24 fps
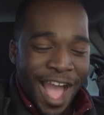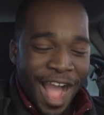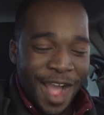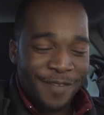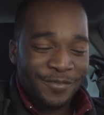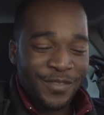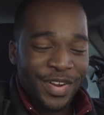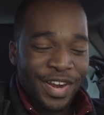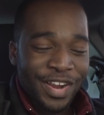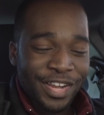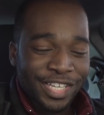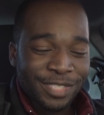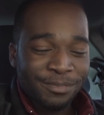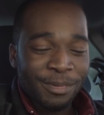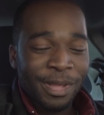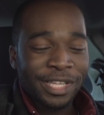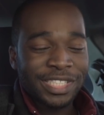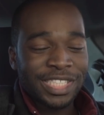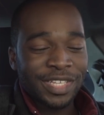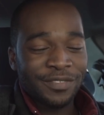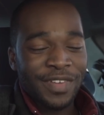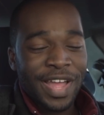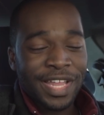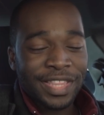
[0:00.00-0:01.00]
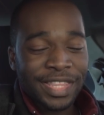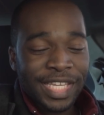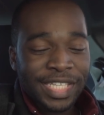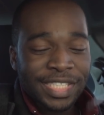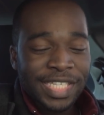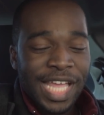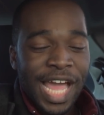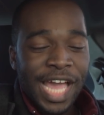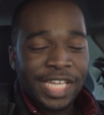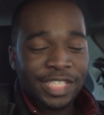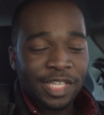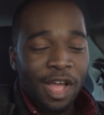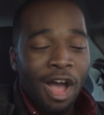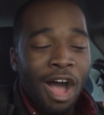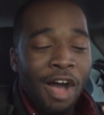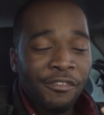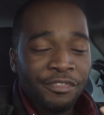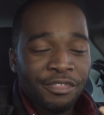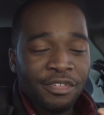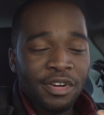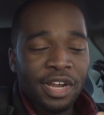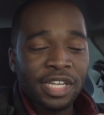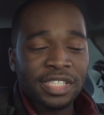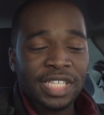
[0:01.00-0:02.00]
are very expensive and these guys
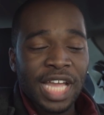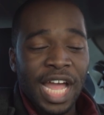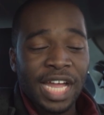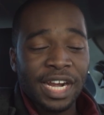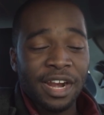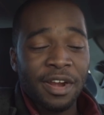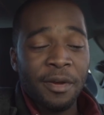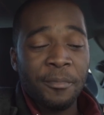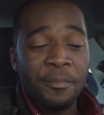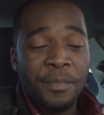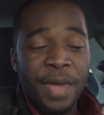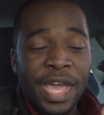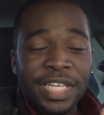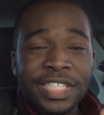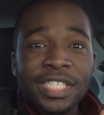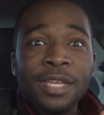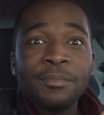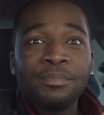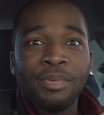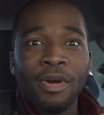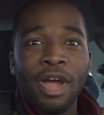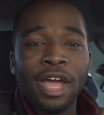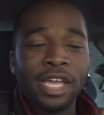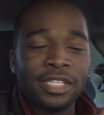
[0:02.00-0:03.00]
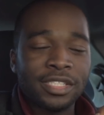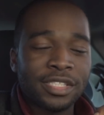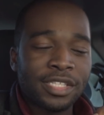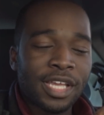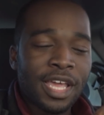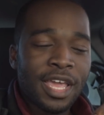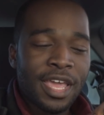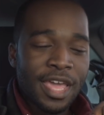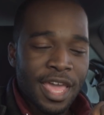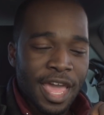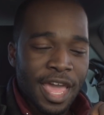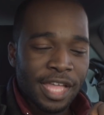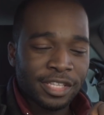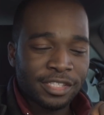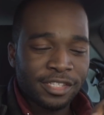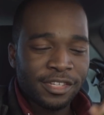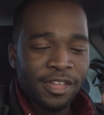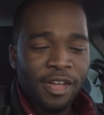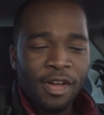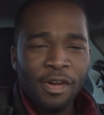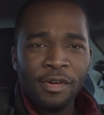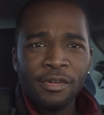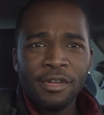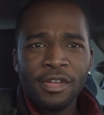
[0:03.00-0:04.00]
offer it at an amazing price. And
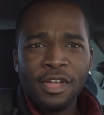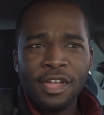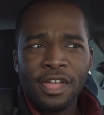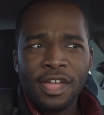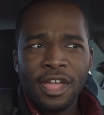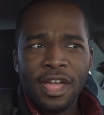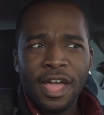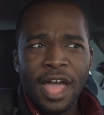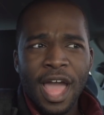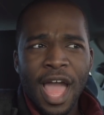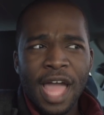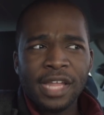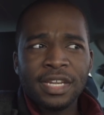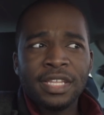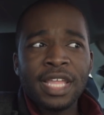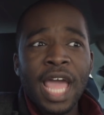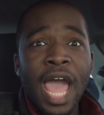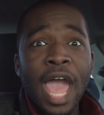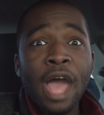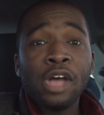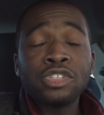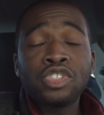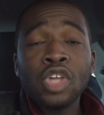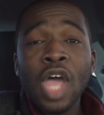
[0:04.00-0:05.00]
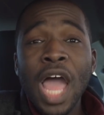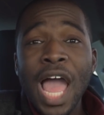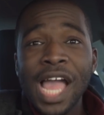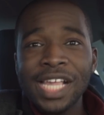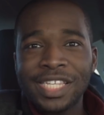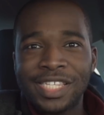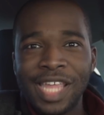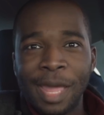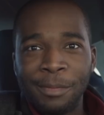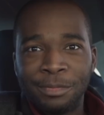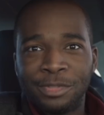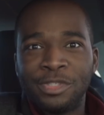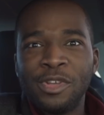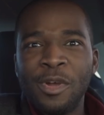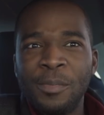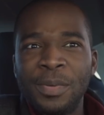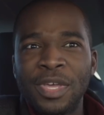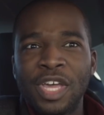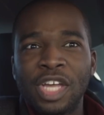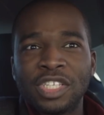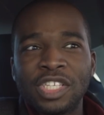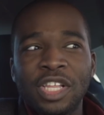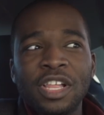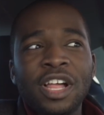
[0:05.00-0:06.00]
so I also asked them too,
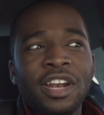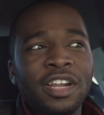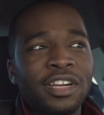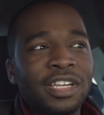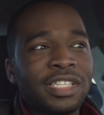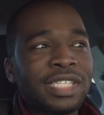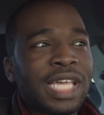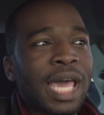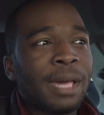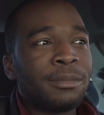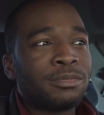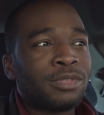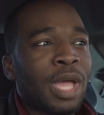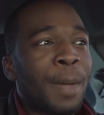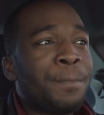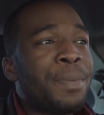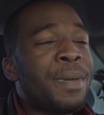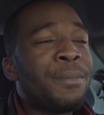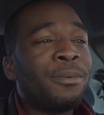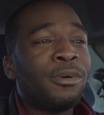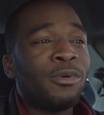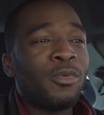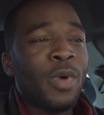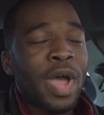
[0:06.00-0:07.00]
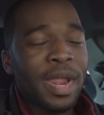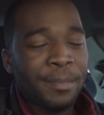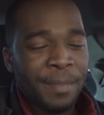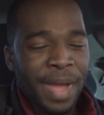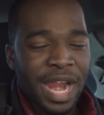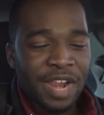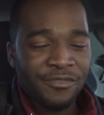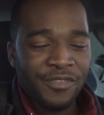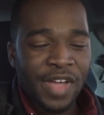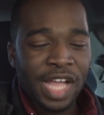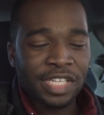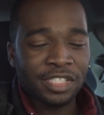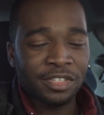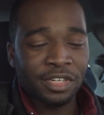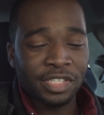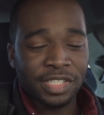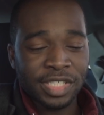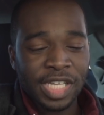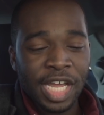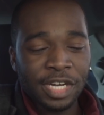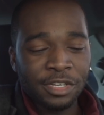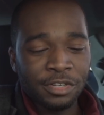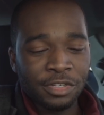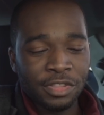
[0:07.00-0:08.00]
because a lot of the times when manufacturers
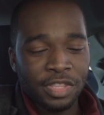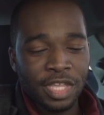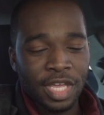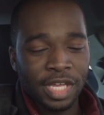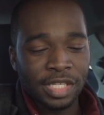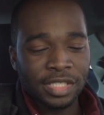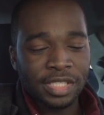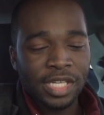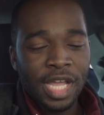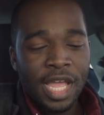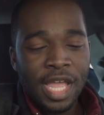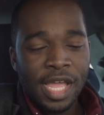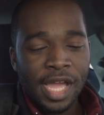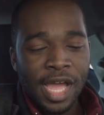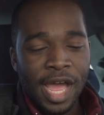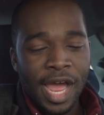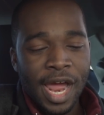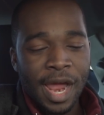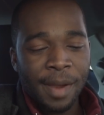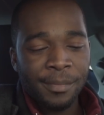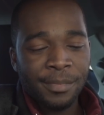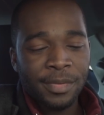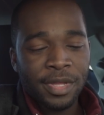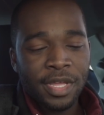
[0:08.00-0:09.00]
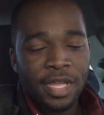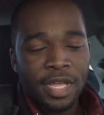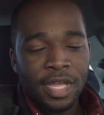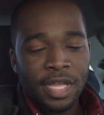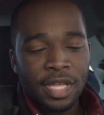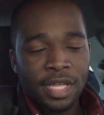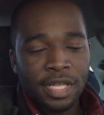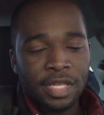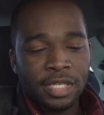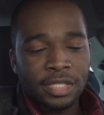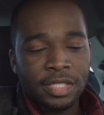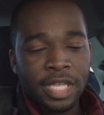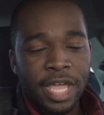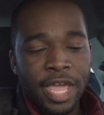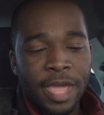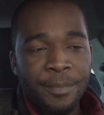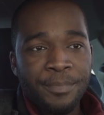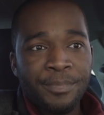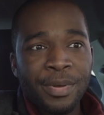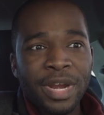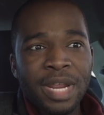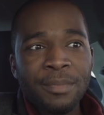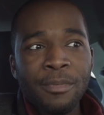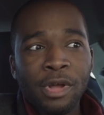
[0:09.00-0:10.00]
send you things, they
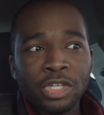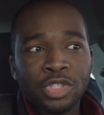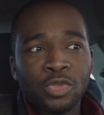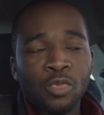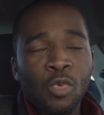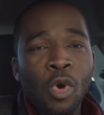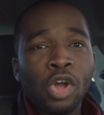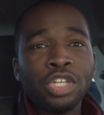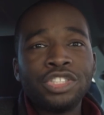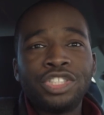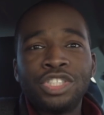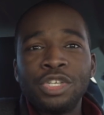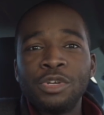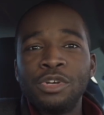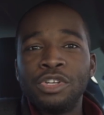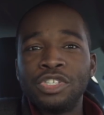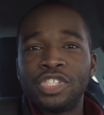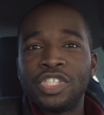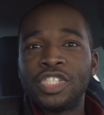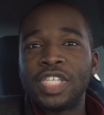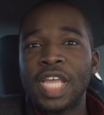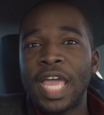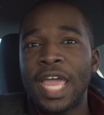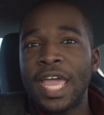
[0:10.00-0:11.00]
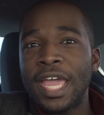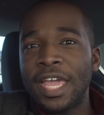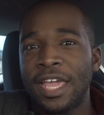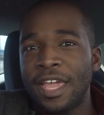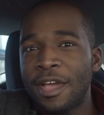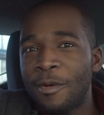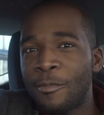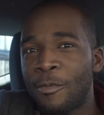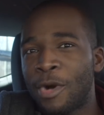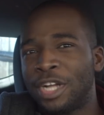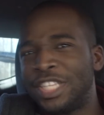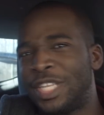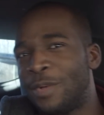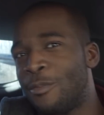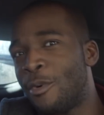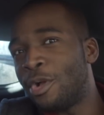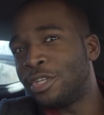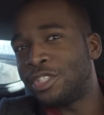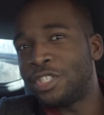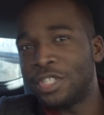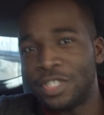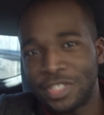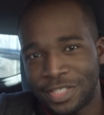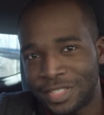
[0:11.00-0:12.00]
pretty much want you to say what they
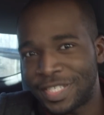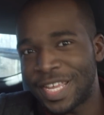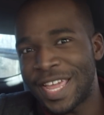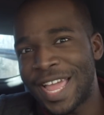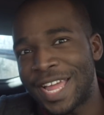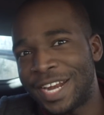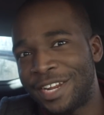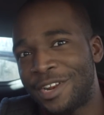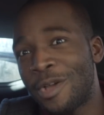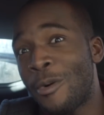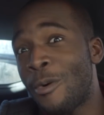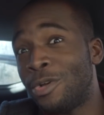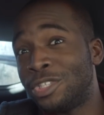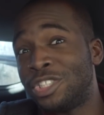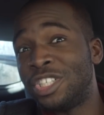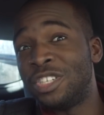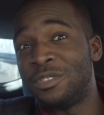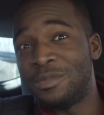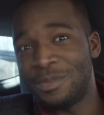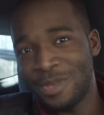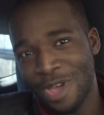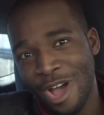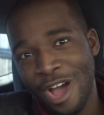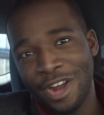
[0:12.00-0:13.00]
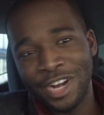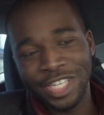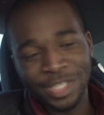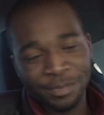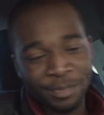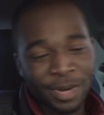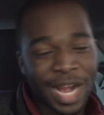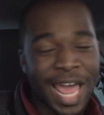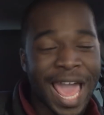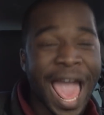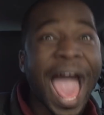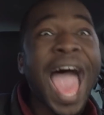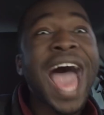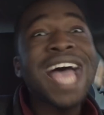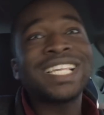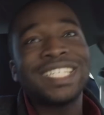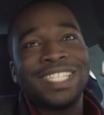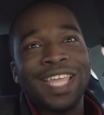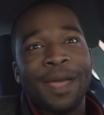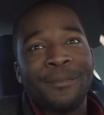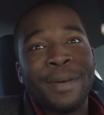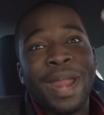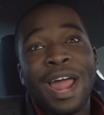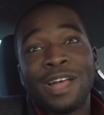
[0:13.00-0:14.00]
want you to say and they don't want you to be honest. But I
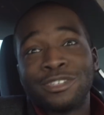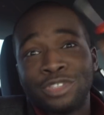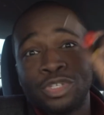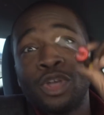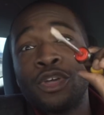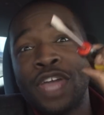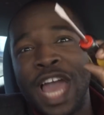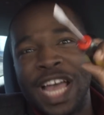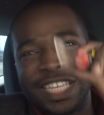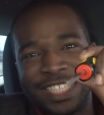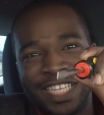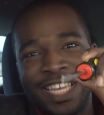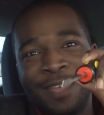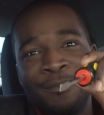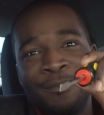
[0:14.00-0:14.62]
asked them, and I'll show you guys the